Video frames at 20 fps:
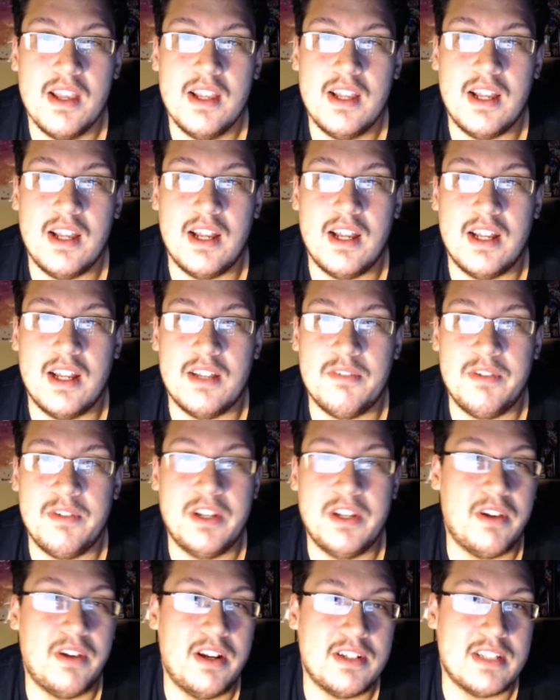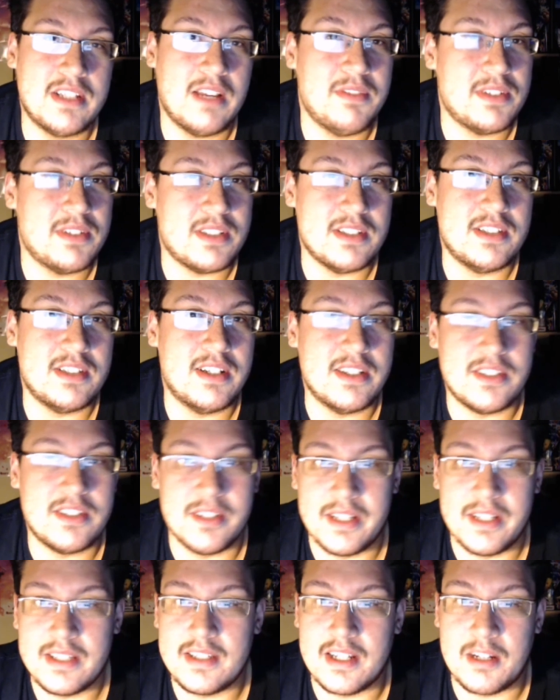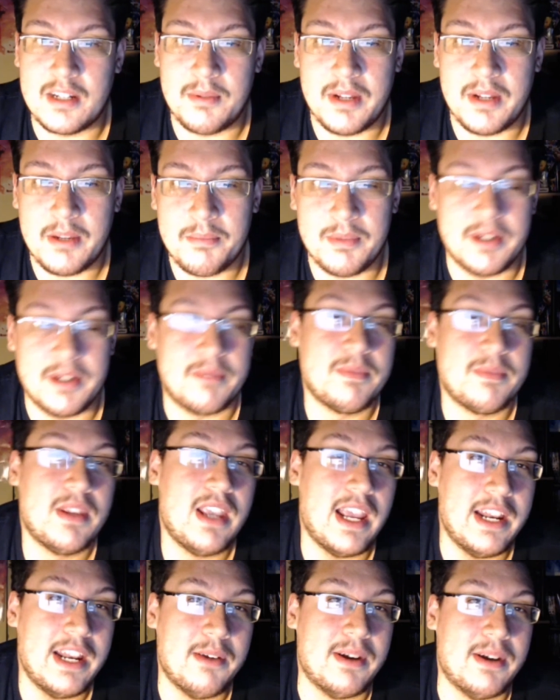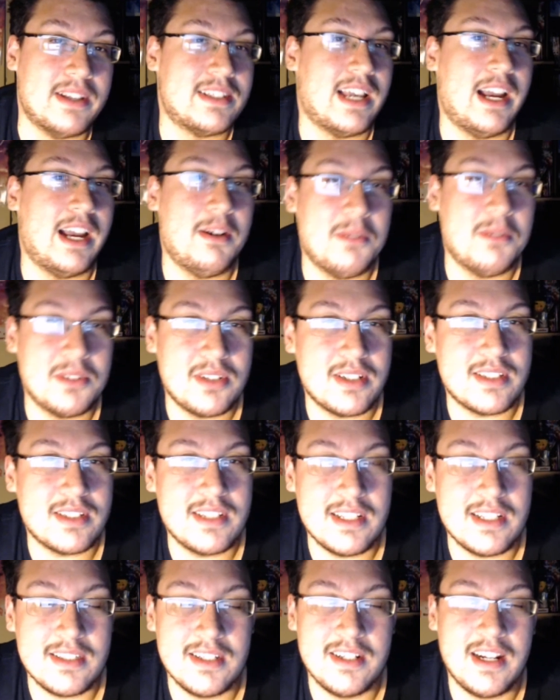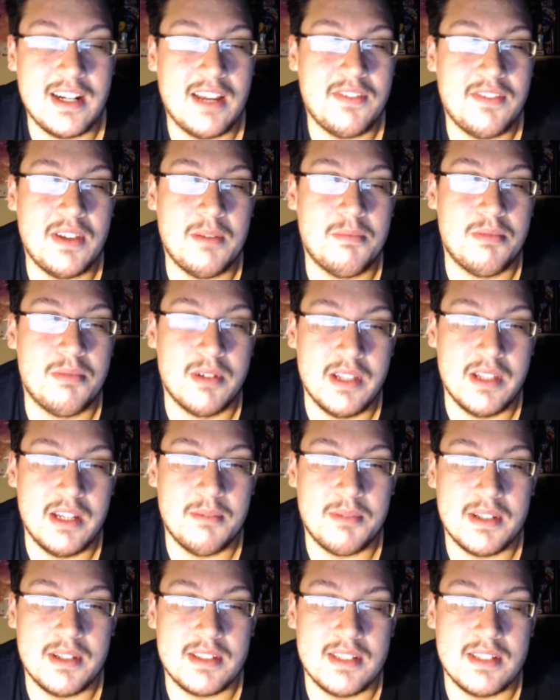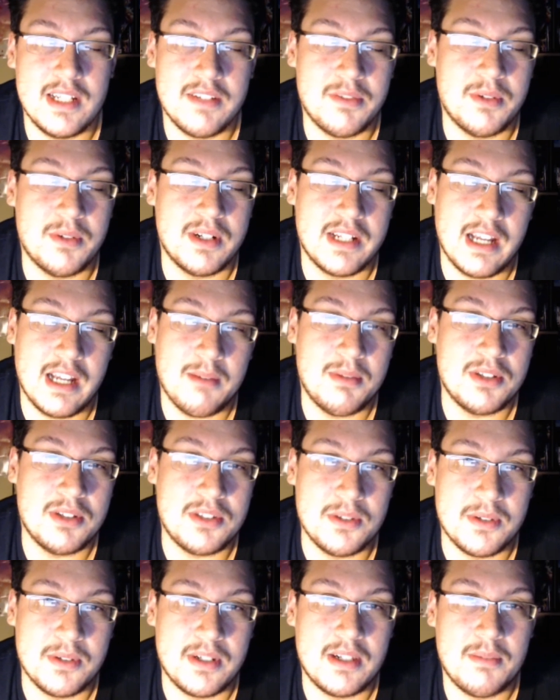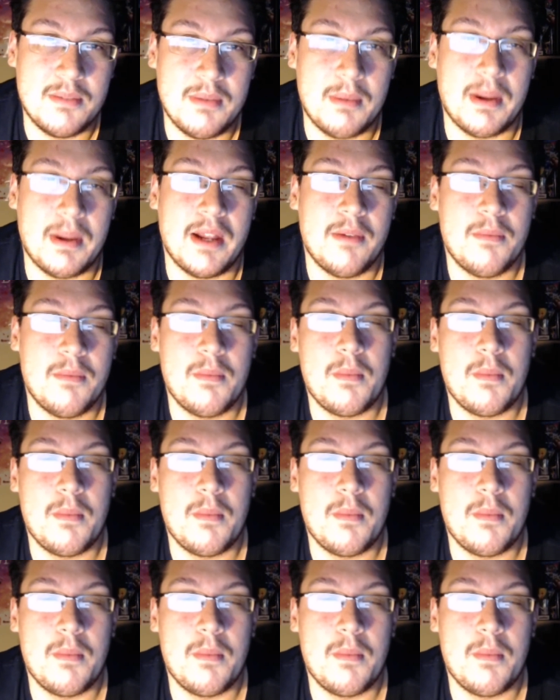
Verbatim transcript: Uh, Recreators obviously is done, so that's not coming out. But, anyways, I will talk to you guys later. Have a brilliant, blessed day, everyone. God bless you all. Bye bye.